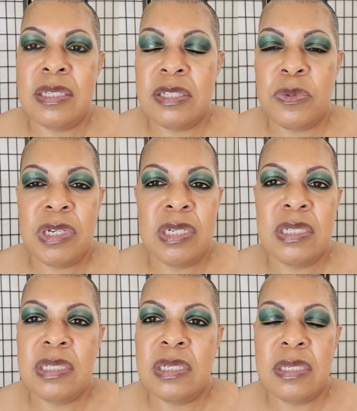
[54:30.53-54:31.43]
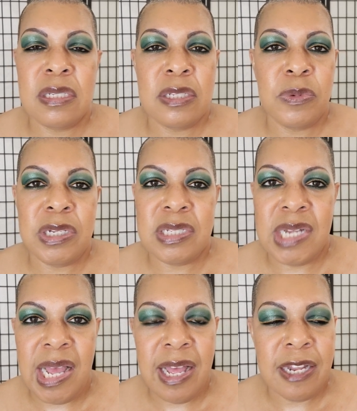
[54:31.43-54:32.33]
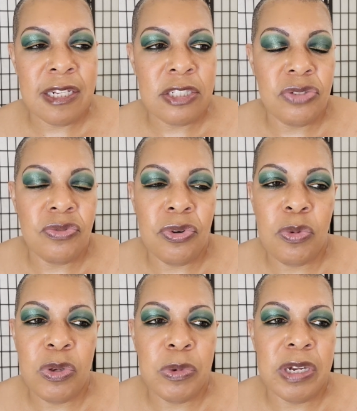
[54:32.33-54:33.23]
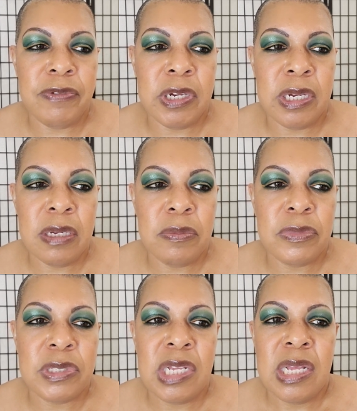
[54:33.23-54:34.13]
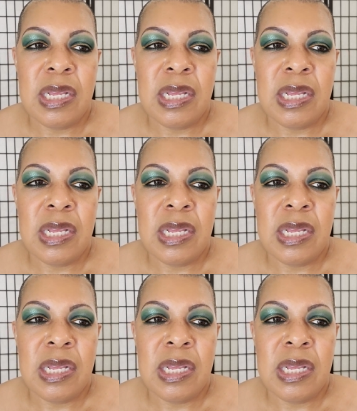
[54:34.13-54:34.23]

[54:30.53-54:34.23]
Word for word: this is what it is and this is what it's not, and just roll with whatever comes